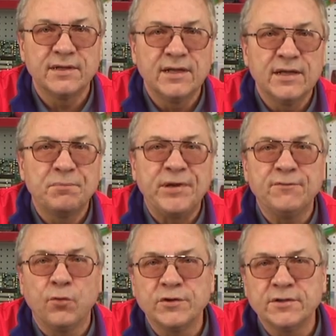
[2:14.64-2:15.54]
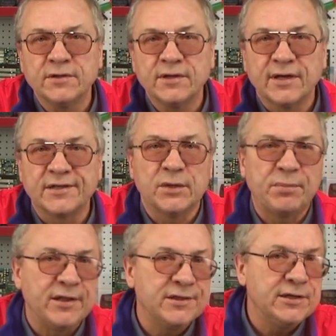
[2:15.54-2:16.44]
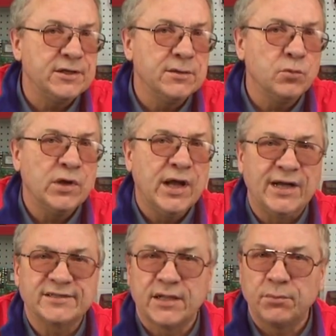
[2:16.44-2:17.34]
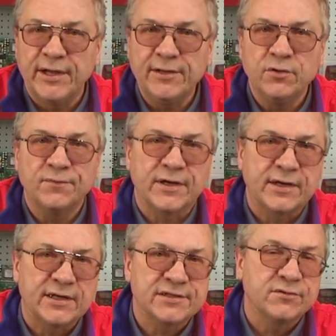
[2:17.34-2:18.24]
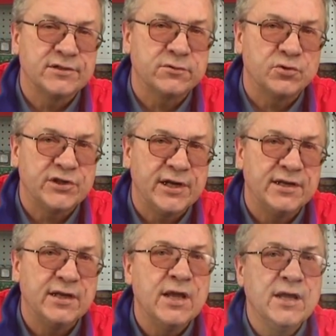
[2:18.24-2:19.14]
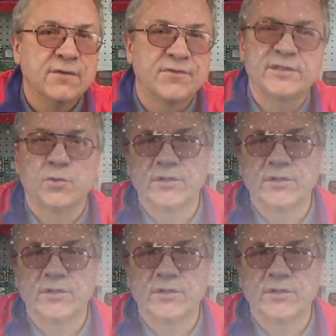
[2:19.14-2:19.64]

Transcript: water drops, mist, fog, additionally attenuate infrared radiation as it